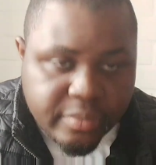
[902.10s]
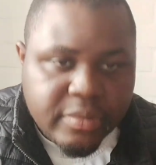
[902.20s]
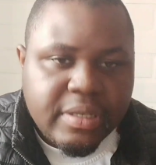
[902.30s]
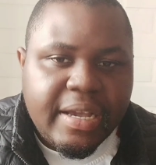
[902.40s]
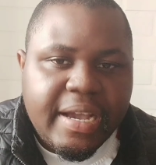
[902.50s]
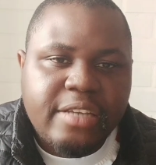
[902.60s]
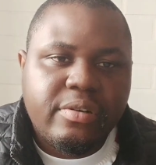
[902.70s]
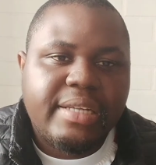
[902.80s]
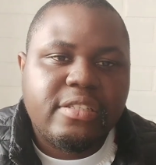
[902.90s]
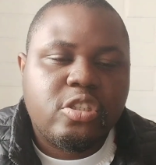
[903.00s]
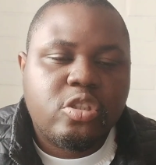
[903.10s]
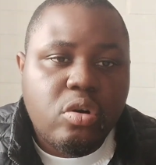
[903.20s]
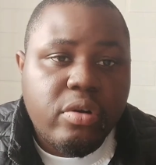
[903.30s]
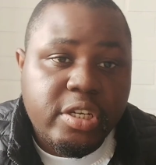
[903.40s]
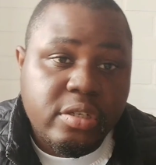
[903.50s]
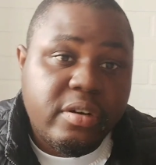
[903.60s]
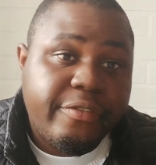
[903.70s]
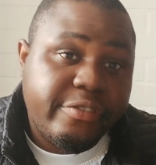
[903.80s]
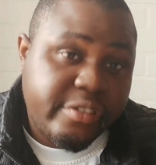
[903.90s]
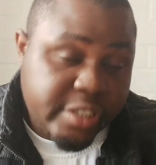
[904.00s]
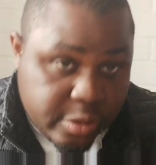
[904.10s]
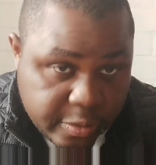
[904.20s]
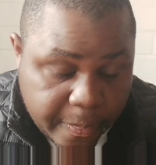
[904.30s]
and you can store in your refrigerator.